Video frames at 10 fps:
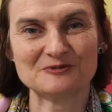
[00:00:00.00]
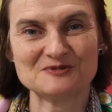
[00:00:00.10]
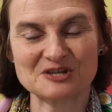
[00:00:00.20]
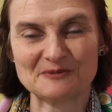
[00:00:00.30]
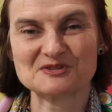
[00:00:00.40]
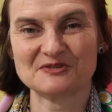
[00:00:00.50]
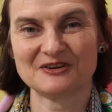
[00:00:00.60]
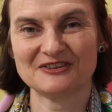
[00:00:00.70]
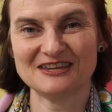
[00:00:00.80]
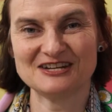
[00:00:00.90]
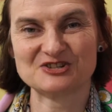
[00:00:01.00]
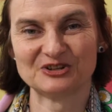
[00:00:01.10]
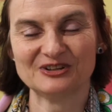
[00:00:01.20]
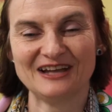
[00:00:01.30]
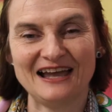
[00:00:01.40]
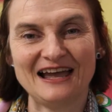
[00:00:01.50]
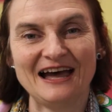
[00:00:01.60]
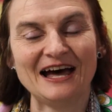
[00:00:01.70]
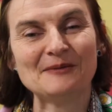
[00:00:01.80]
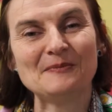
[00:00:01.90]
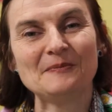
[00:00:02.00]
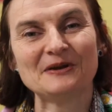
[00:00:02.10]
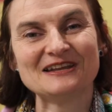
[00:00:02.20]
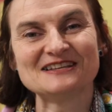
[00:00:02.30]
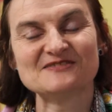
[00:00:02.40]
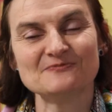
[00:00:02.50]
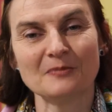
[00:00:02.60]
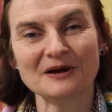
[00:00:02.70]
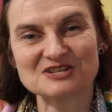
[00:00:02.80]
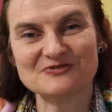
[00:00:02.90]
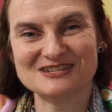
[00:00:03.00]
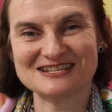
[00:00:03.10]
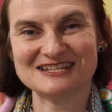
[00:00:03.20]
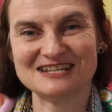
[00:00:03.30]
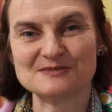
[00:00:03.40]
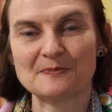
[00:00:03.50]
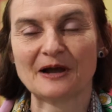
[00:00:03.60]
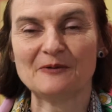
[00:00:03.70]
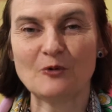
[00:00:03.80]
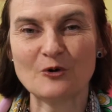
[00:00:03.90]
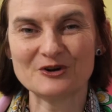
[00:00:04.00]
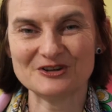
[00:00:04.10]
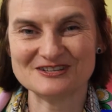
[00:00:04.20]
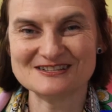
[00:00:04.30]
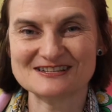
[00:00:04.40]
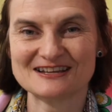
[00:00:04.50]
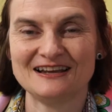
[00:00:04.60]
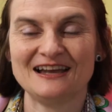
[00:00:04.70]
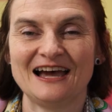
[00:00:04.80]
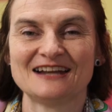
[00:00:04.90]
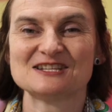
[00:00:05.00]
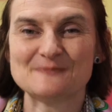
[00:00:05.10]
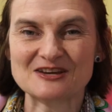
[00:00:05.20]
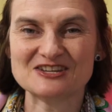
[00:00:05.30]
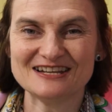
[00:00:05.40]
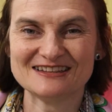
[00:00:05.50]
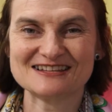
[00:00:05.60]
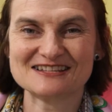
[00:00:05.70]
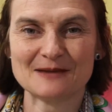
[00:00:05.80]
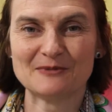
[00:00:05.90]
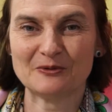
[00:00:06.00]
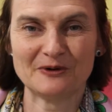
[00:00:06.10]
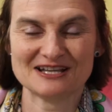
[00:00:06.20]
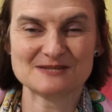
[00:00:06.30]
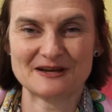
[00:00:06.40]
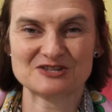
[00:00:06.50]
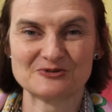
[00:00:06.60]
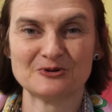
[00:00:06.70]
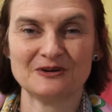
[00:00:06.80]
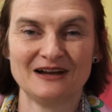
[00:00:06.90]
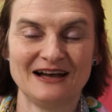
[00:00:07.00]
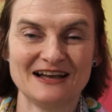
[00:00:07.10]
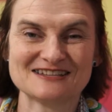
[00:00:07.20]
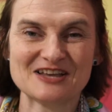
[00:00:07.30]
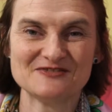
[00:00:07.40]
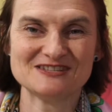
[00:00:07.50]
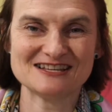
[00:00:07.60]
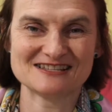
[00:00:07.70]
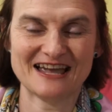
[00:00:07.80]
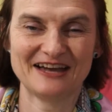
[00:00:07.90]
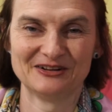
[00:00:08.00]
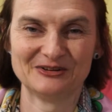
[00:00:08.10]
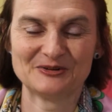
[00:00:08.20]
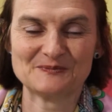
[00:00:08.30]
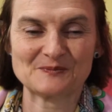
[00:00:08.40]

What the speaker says: from Chelmsford Cathedral, but is much visited by walkers, and especially in the summer where special services are held.